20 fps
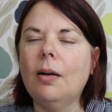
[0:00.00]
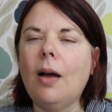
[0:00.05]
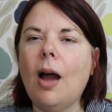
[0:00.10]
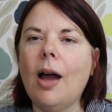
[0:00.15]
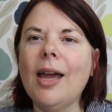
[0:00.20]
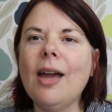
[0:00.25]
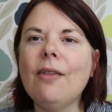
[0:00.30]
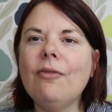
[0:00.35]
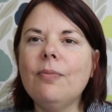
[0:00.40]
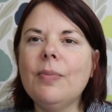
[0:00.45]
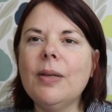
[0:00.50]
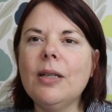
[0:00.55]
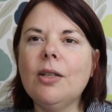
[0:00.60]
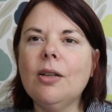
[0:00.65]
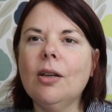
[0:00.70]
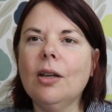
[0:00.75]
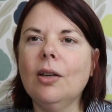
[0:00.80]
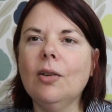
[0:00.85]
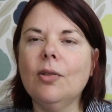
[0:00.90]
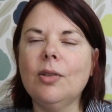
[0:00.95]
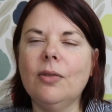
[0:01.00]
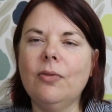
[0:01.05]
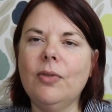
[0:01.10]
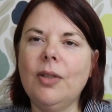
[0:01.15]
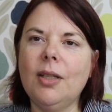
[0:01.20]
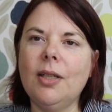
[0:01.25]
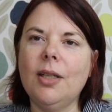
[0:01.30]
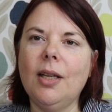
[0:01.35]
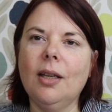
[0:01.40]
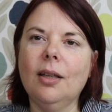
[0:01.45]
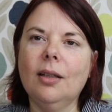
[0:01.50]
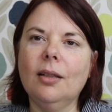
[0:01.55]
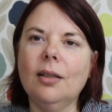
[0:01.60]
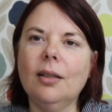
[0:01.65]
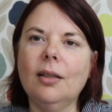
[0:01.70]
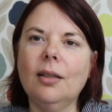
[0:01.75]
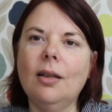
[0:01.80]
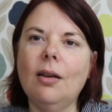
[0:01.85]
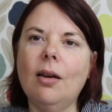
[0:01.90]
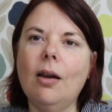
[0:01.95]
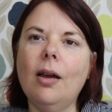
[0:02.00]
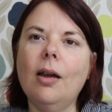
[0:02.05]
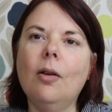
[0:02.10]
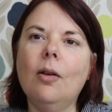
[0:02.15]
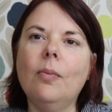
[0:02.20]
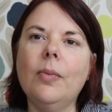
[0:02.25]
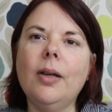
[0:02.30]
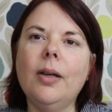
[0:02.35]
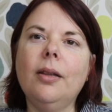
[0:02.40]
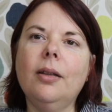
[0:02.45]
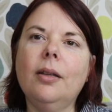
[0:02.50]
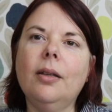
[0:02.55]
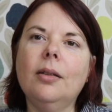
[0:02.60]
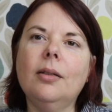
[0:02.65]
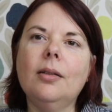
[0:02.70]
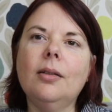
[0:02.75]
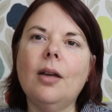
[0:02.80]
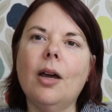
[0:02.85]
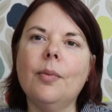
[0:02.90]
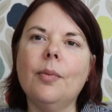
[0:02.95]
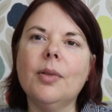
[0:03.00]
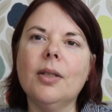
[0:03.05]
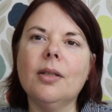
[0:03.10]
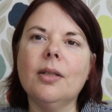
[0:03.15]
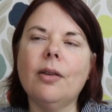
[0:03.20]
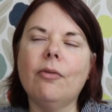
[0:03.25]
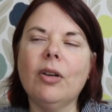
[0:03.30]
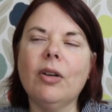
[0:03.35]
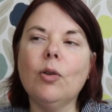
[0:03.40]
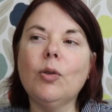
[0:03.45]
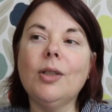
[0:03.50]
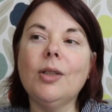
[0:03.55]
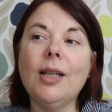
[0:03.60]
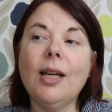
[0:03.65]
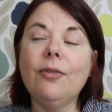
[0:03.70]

I haven't been doing a lot of knitting in the time since I've recorded.